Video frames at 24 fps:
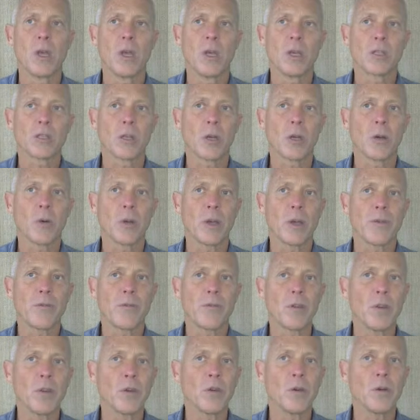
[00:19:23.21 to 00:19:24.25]
So
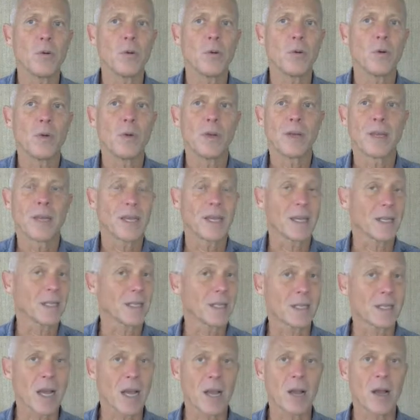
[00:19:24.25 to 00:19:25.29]
if you get
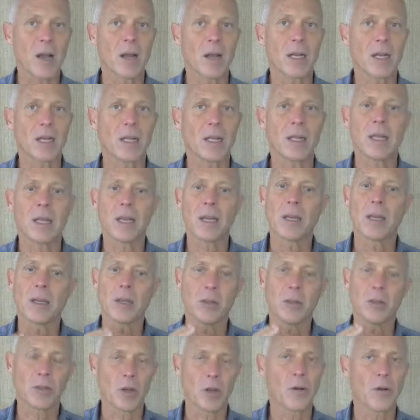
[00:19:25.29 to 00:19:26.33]
stuck on anything,
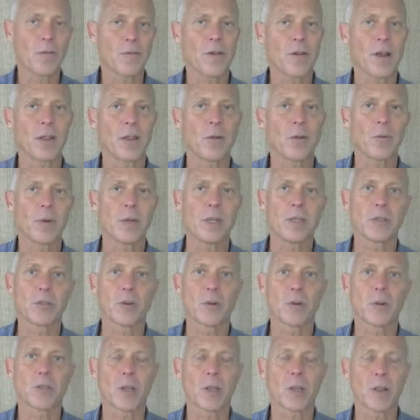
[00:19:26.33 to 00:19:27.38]
you don't find the
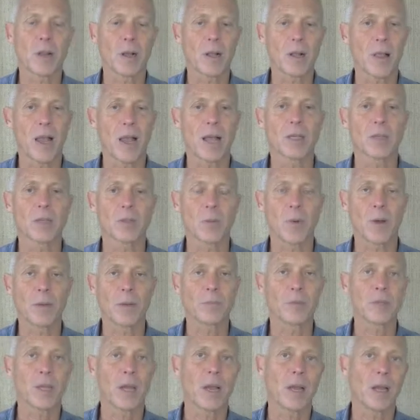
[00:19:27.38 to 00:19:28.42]
resource on the class
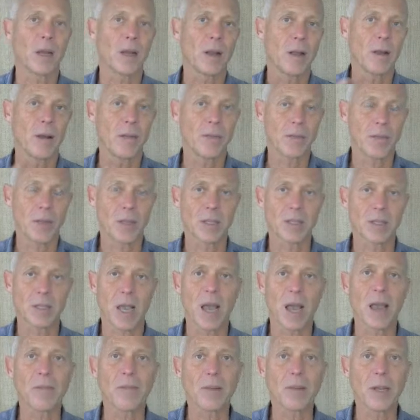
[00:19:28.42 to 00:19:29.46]
website of things
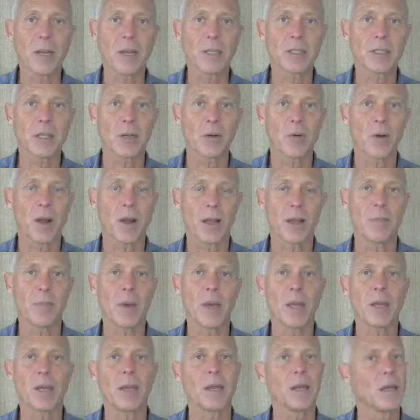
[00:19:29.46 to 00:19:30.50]
I've linked and
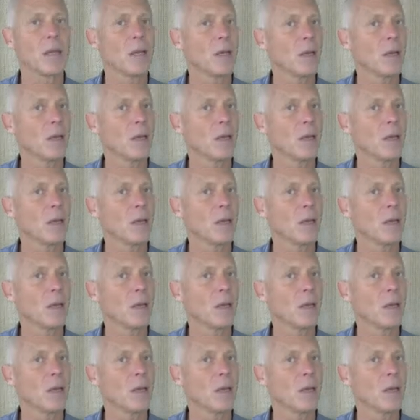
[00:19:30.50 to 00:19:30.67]
recommended,